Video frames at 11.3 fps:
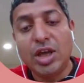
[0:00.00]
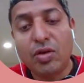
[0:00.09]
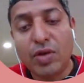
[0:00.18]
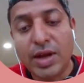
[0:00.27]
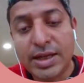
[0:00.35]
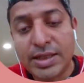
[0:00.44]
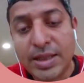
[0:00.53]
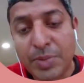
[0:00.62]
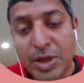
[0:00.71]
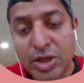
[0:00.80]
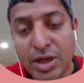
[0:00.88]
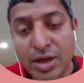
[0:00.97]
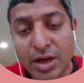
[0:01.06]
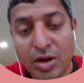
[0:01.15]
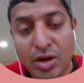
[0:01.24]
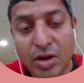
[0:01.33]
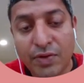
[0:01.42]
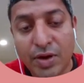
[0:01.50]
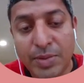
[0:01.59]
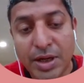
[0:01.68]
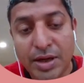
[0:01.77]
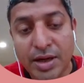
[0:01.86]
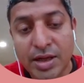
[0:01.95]
queries the patient record from
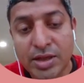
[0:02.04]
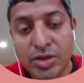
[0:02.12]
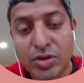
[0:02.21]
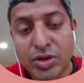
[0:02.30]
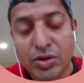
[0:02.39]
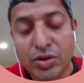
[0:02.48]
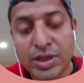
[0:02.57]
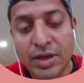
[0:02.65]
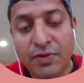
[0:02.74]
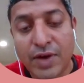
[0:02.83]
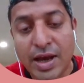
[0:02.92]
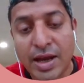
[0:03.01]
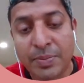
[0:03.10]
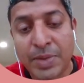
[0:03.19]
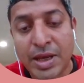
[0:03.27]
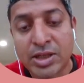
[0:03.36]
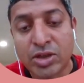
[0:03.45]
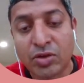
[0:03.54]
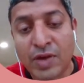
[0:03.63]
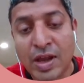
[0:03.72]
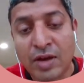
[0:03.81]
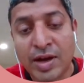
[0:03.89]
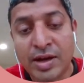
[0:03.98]
the data source using FHIR APIs to
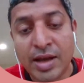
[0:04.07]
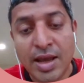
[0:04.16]
evaluate